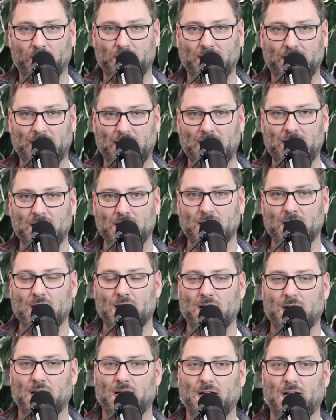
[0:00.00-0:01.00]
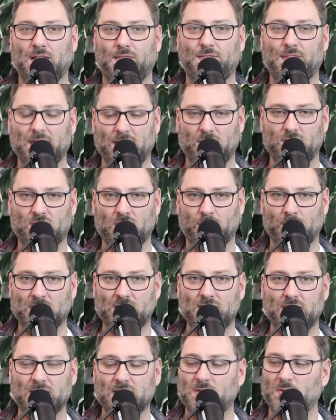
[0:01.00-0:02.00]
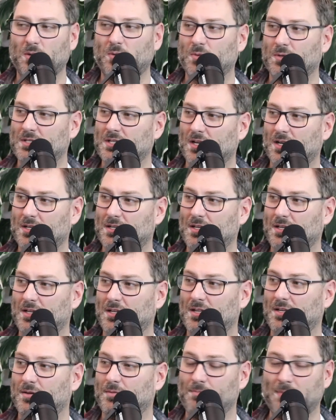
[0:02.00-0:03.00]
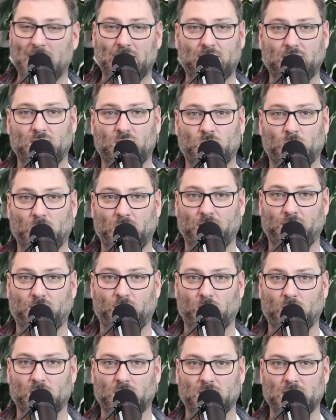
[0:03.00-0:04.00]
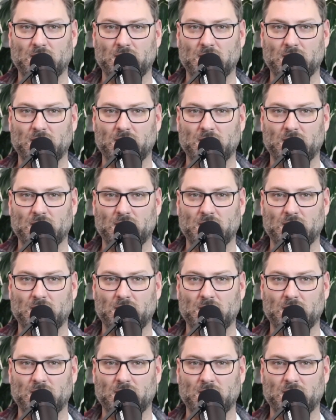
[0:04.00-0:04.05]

today. Thank you so much. Next week, we're talking Matthew 24.